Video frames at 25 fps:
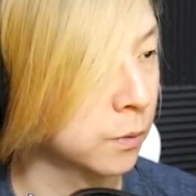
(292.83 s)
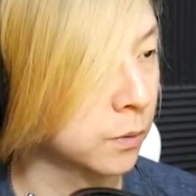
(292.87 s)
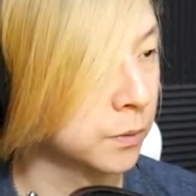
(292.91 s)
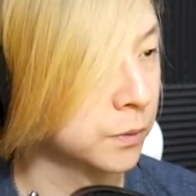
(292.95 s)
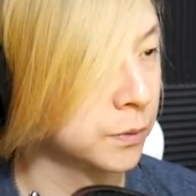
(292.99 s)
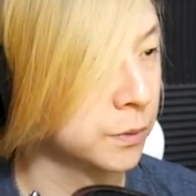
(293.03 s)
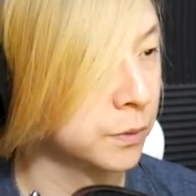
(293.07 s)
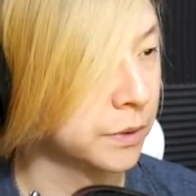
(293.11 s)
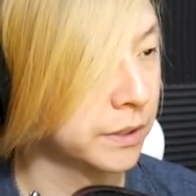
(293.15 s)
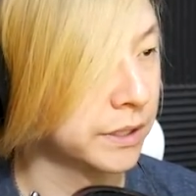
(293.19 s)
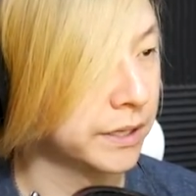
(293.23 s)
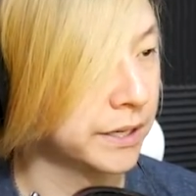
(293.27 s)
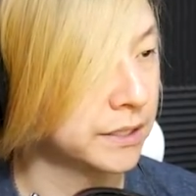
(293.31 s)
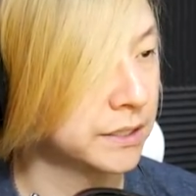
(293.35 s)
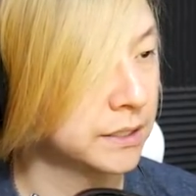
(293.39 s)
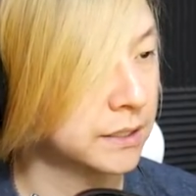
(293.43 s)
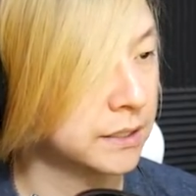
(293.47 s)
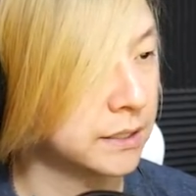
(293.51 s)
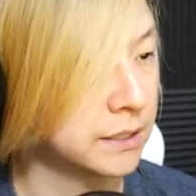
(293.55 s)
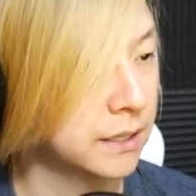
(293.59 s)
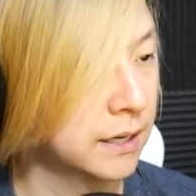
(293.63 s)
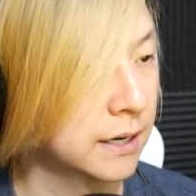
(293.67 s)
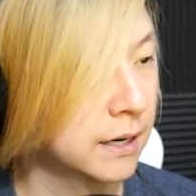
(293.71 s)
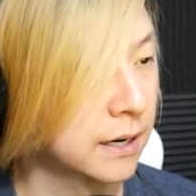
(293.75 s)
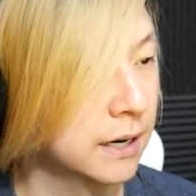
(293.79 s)
we'll do
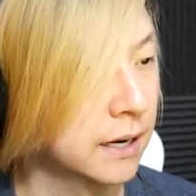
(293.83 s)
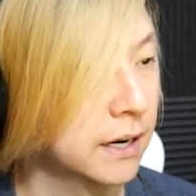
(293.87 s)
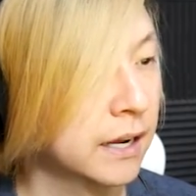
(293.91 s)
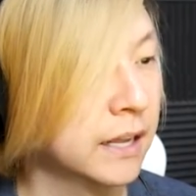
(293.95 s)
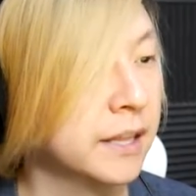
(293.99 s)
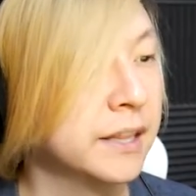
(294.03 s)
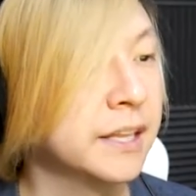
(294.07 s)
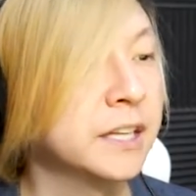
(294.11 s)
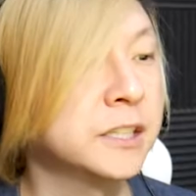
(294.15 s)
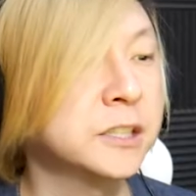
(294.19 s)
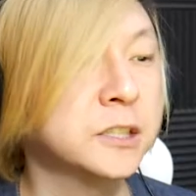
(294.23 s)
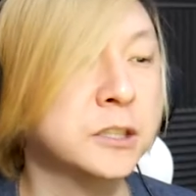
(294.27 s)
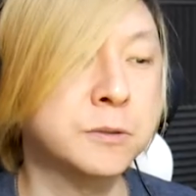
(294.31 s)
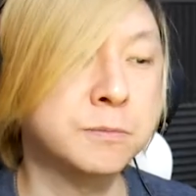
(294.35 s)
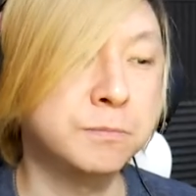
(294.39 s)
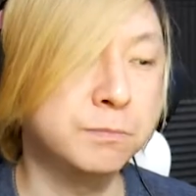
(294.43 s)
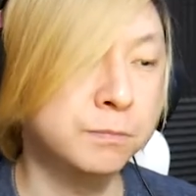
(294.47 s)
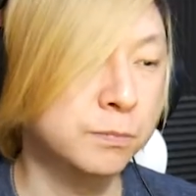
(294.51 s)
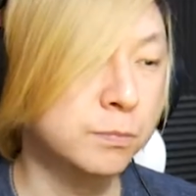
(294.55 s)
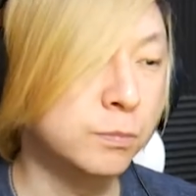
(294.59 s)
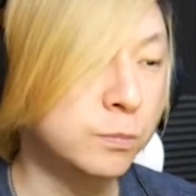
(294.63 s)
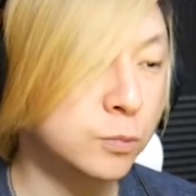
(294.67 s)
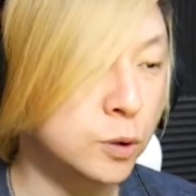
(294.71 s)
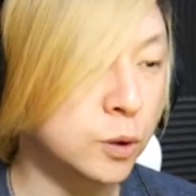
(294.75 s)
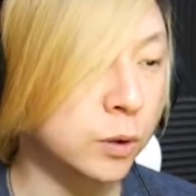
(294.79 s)
this, and then just
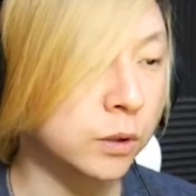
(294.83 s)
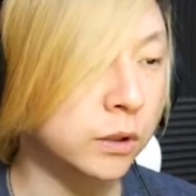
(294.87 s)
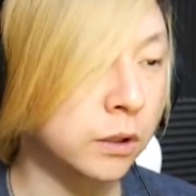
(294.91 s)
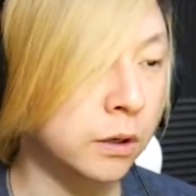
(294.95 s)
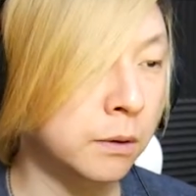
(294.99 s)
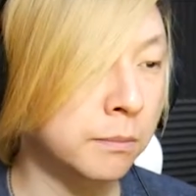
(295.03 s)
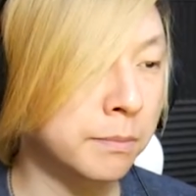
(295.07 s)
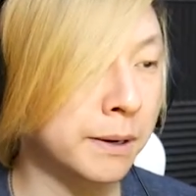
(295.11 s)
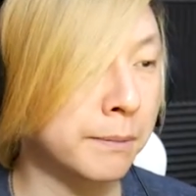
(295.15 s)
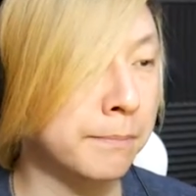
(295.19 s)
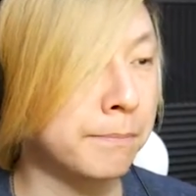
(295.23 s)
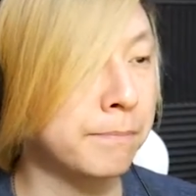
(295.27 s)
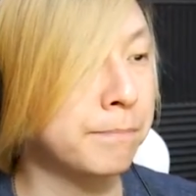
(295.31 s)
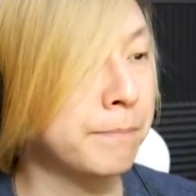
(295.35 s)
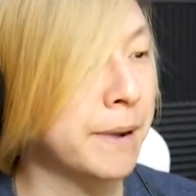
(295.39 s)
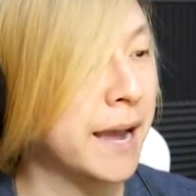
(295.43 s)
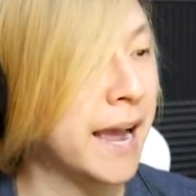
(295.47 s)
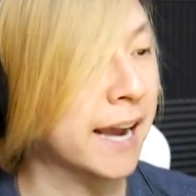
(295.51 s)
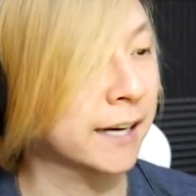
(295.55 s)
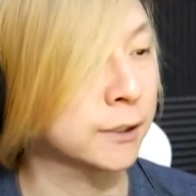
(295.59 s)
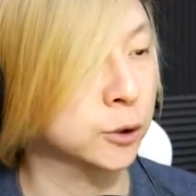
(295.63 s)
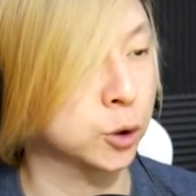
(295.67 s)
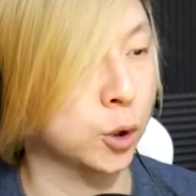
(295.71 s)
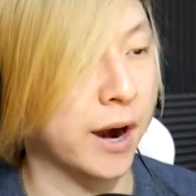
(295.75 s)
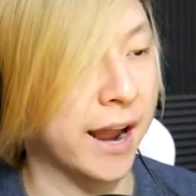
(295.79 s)
do a little bit of
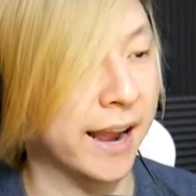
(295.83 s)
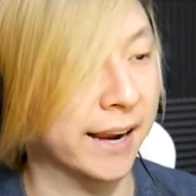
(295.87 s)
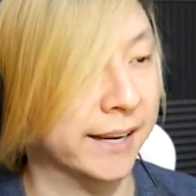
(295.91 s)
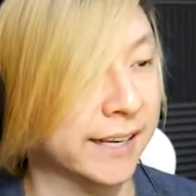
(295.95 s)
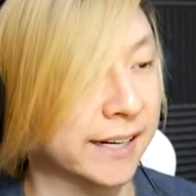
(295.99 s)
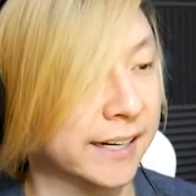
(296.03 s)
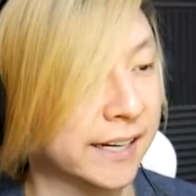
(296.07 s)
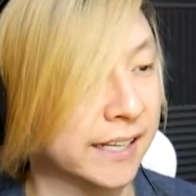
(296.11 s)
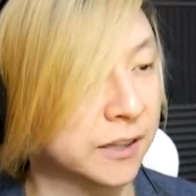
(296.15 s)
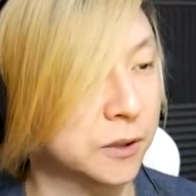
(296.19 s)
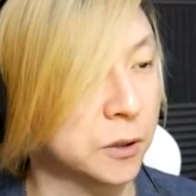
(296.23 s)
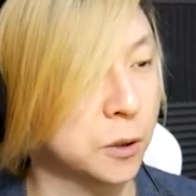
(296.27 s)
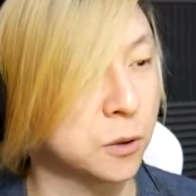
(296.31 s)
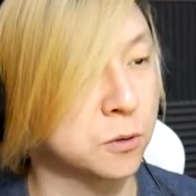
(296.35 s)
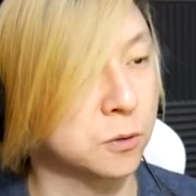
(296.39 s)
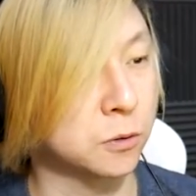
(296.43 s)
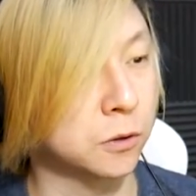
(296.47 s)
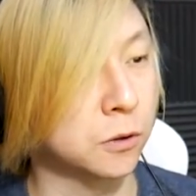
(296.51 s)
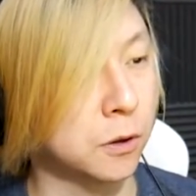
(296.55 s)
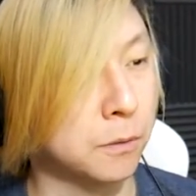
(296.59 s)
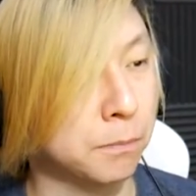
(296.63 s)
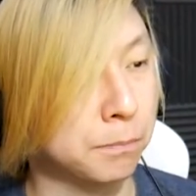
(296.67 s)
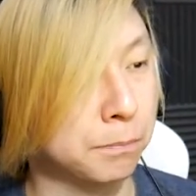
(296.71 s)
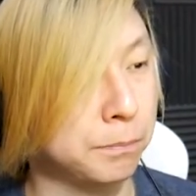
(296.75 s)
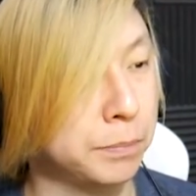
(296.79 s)
backtracking, get those
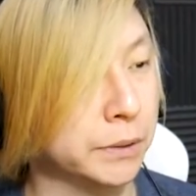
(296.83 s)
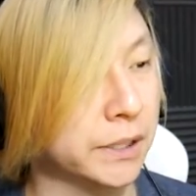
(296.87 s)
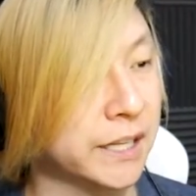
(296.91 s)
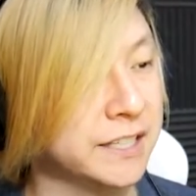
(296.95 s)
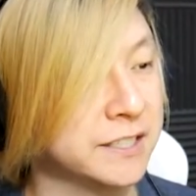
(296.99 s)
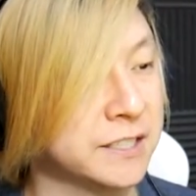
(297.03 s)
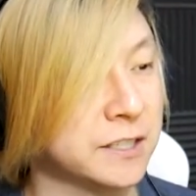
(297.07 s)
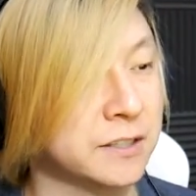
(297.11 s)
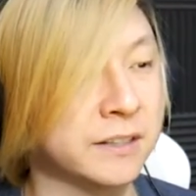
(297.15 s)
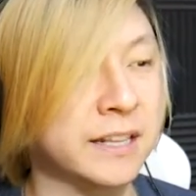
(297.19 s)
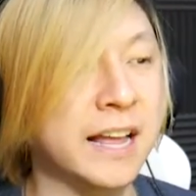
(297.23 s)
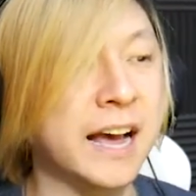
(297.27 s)
little places.